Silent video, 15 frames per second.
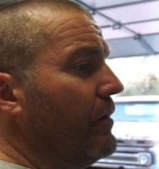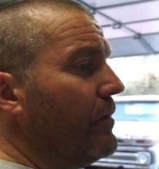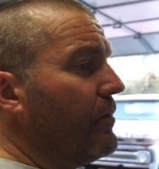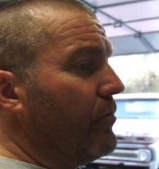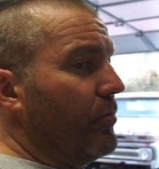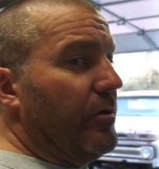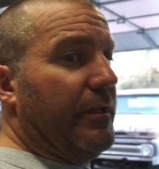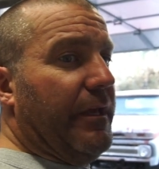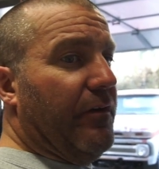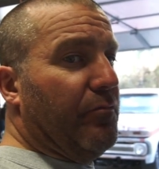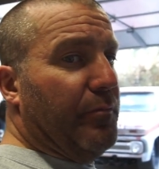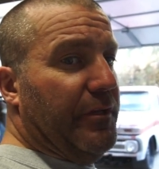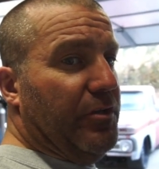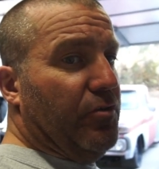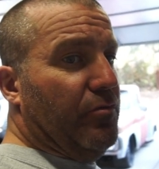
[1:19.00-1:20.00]
Really haven't
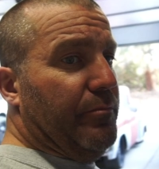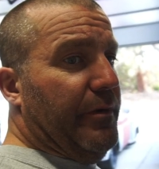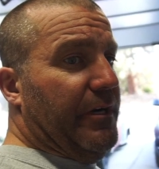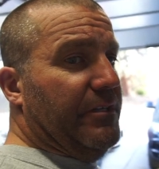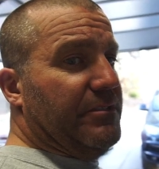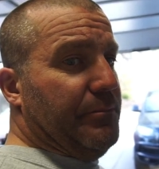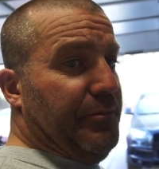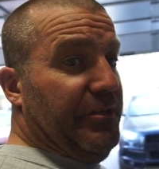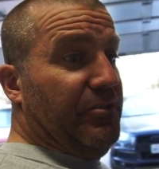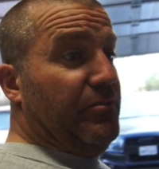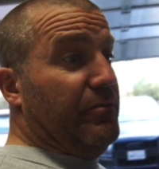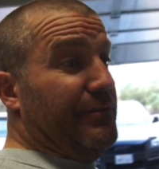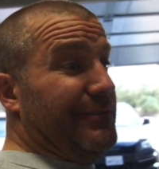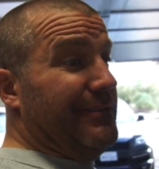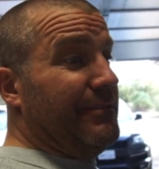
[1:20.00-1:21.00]
been doing much. I've been
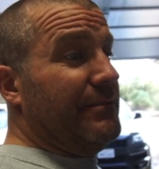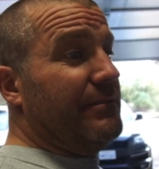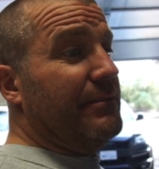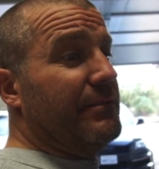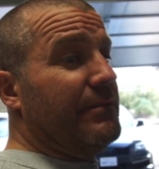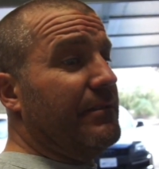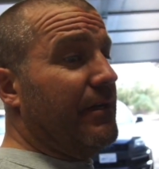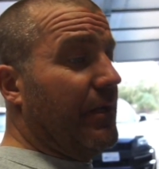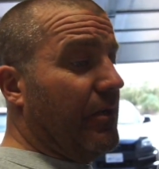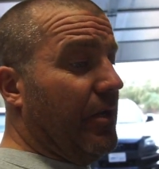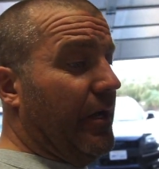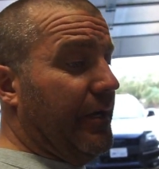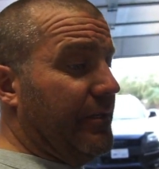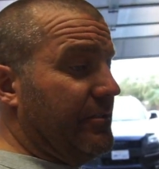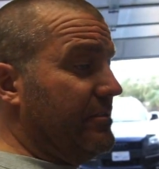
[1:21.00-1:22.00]
doing a
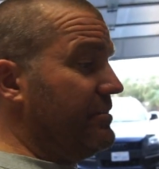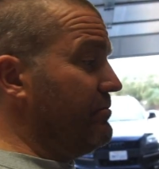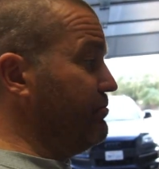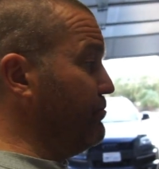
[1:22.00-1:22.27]
lot of just